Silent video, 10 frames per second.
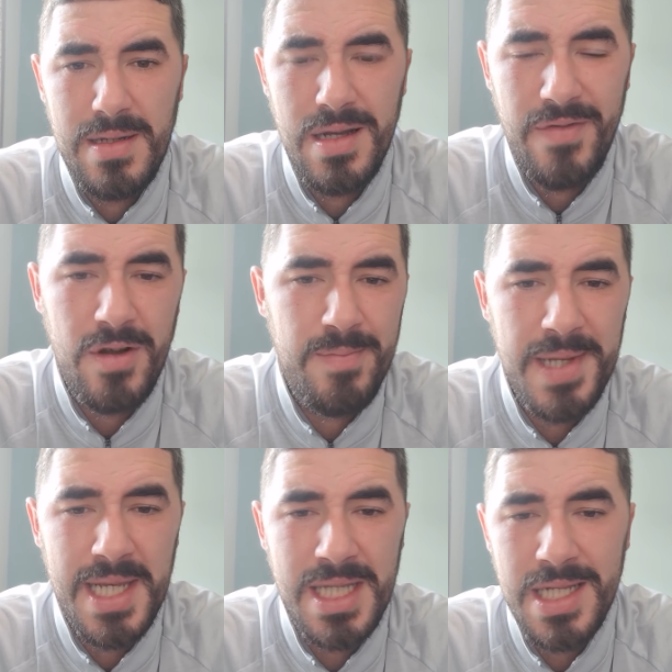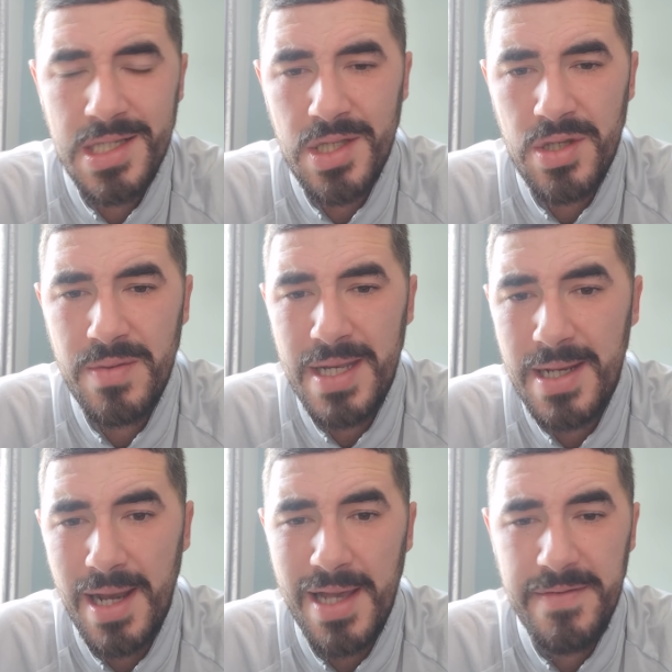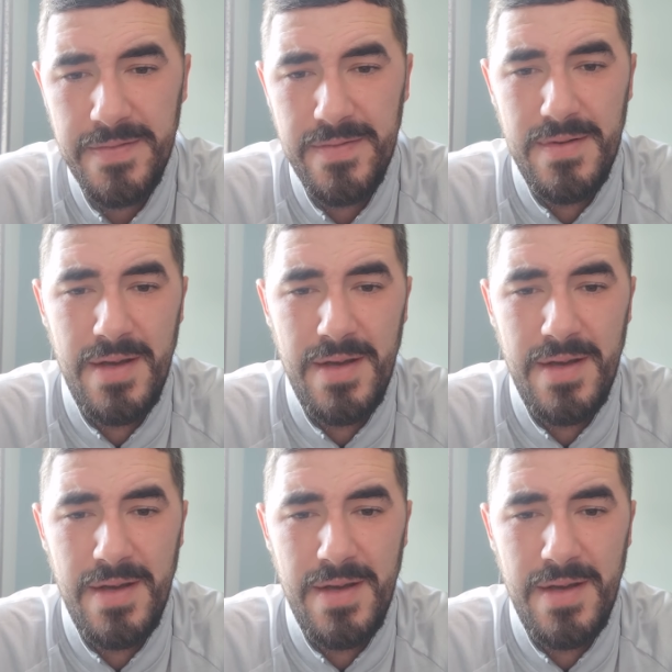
I've got bigger things to do in life.